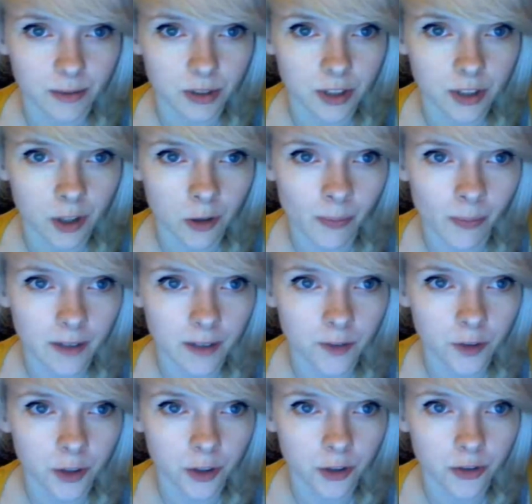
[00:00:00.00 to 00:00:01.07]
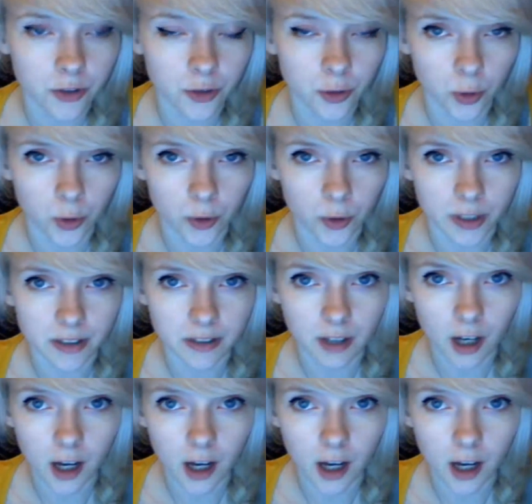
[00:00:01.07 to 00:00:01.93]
which don't make for good stories.